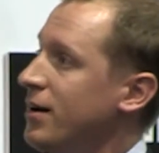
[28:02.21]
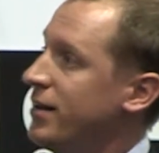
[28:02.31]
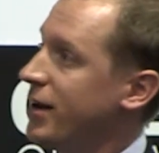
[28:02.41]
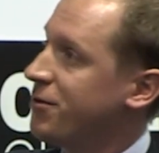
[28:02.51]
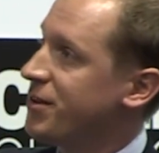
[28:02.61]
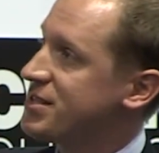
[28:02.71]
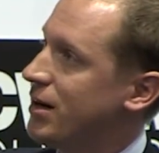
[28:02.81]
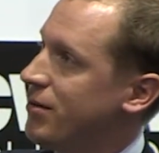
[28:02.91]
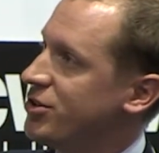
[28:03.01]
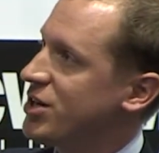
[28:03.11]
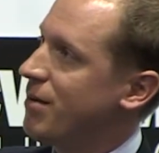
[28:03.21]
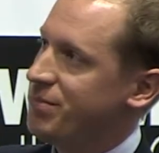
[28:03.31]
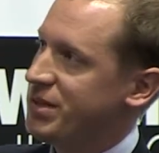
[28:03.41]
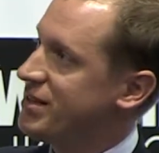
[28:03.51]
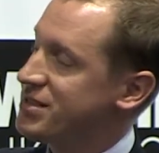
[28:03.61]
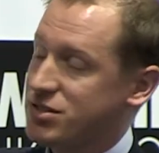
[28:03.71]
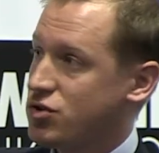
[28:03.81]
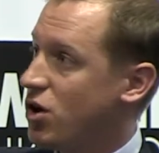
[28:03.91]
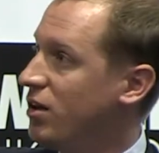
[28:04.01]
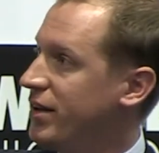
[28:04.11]
Like for this current jump, it's
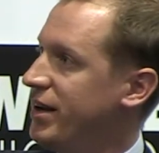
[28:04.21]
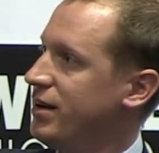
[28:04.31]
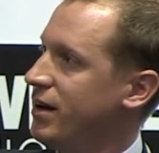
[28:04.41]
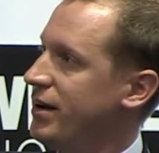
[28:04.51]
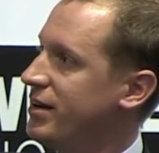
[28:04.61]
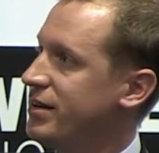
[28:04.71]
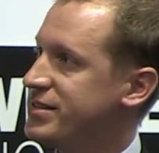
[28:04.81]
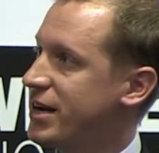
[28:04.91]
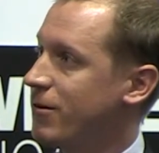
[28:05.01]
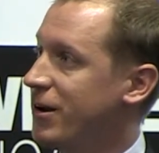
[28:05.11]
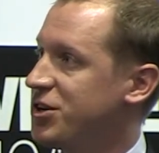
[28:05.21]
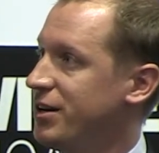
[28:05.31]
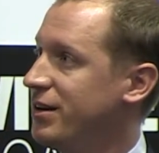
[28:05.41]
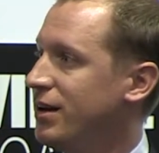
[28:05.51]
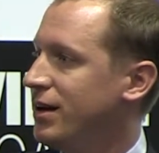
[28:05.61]
strongly in saturation.